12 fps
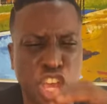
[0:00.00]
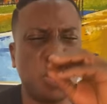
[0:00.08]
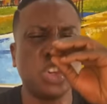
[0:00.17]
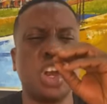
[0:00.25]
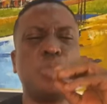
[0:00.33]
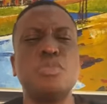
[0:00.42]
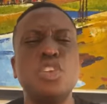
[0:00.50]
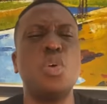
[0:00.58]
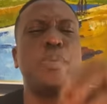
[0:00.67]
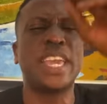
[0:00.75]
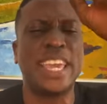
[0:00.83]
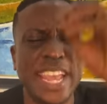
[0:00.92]
you,
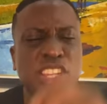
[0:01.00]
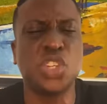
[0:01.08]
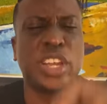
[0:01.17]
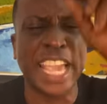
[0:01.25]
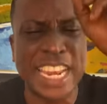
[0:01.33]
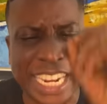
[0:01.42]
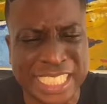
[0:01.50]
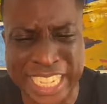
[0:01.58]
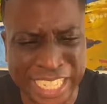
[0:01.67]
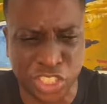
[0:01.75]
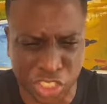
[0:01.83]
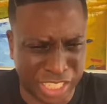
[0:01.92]
you'll begin to gain
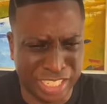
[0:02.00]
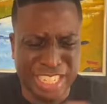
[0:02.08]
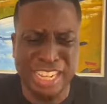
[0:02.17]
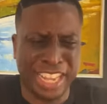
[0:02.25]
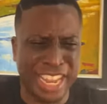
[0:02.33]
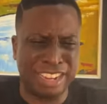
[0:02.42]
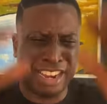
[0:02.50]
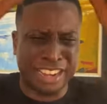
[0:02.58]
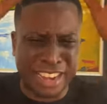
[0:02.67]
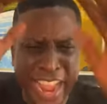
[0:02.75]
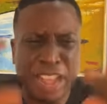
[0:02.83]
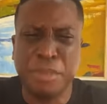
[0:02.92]
attention. In
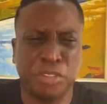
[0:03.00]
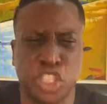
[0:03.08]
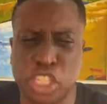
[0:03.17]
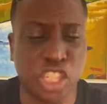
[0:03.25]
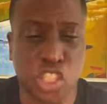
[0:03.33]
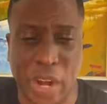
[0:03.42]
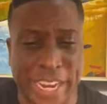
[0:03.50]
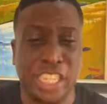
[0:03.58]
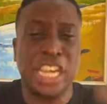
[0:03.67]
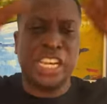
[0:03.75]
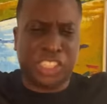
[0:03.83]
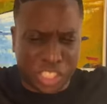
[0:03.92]
the name of Jesus
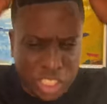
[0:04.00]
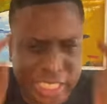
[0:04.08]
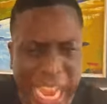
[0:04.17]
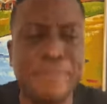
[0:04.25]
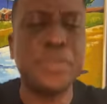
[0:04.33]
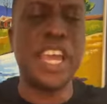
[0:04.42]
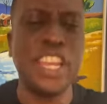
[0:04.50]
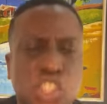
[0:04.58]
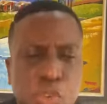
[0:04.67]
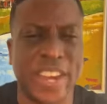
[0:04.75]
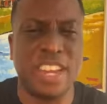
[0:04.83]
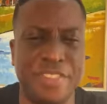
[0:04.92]
Christ, step
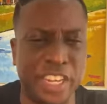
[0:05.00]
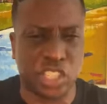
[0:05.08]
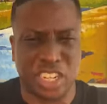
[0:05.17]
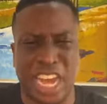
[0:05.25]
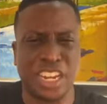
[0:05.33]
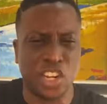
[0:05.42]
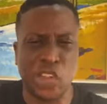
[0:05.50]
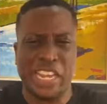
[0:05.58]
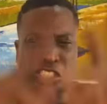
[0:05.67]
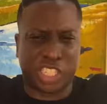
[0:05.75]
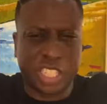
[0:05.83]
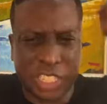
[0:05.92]
into elevation.
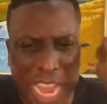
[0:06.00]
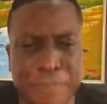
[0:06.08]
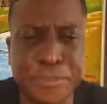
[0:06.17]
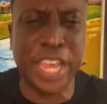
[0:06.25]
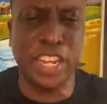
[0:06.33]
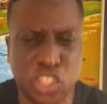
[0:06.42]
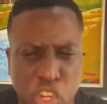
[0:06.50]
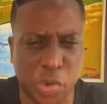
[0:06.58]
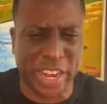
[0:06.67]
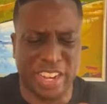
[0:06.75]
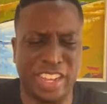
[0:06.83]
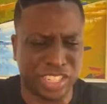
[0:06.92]
Hallelujah. Step
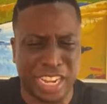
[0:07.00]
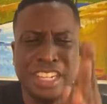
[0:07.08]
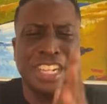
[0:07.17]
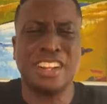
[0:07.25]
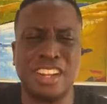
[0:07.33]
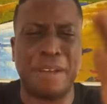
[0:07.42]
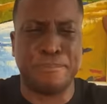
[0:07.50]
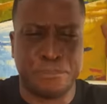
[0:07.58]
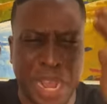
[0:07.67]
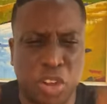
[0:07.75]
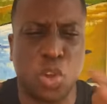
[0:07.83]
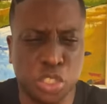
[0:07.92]
into greatness.
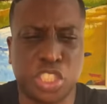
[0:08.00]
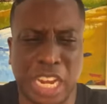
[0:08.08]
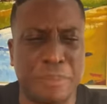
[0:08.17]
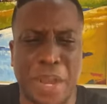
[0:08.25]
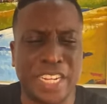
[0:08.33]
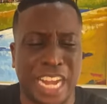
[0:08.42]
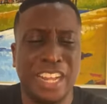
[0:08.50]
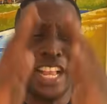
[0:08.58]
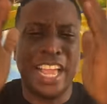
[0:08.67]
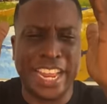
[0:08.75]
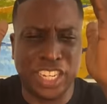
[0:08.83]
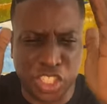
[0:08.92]

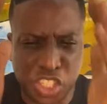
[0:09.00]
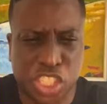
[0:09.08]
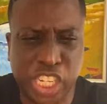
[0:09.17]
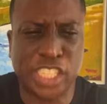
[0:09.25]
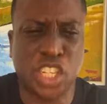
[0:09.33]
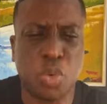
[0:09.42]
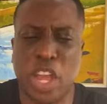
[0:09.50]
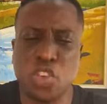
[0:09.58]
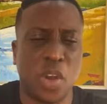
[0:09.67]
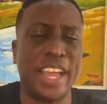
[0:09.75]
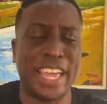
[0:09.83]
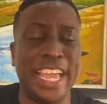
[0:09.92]
In the city
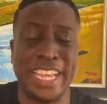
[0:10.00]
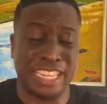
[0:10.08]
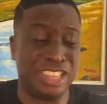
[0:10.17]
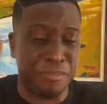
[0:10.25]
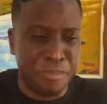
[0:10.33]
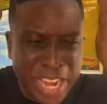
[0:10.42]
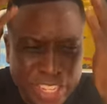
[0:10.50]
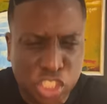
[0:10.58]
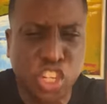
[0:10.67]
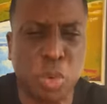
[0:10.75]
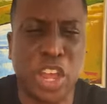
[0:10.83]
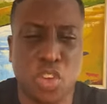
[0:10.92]
where you are in, in the
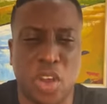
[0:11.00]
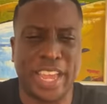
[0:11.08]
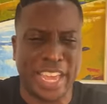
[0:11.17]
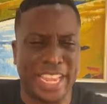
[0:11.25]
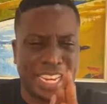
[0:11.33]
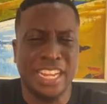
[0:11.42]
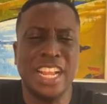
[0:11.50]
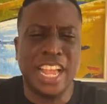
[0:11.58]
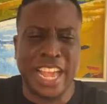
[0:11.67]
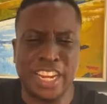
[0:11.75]
ministry where you are in,